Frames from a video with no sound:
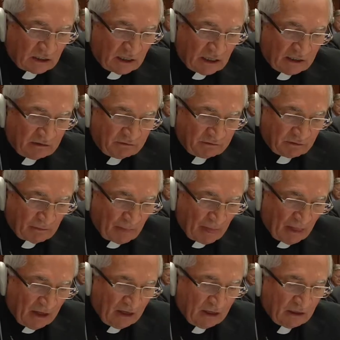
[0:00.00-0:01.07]
life,
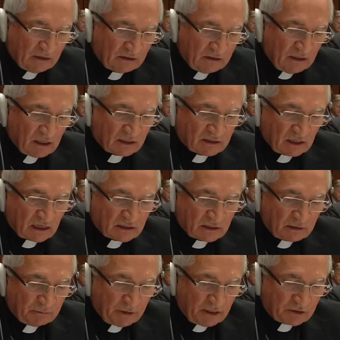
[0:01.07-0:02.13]
the
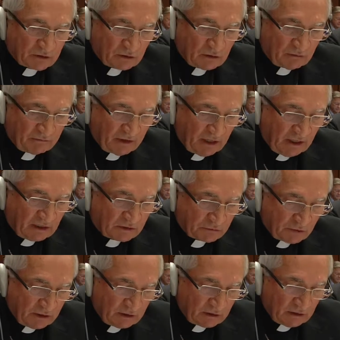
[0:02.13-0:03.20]
exacerbation of
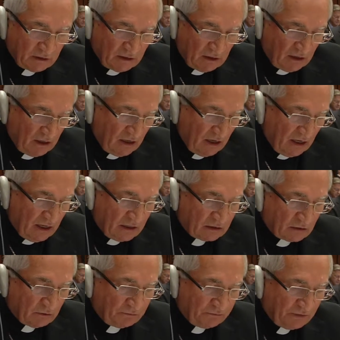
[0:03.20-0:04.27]
hatred,
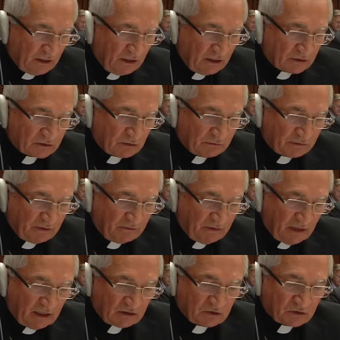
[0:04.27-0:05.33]
and of feelings of
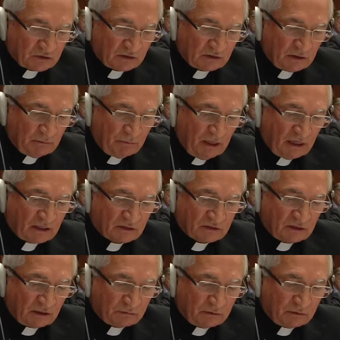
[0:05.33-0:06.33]
revenge that makes the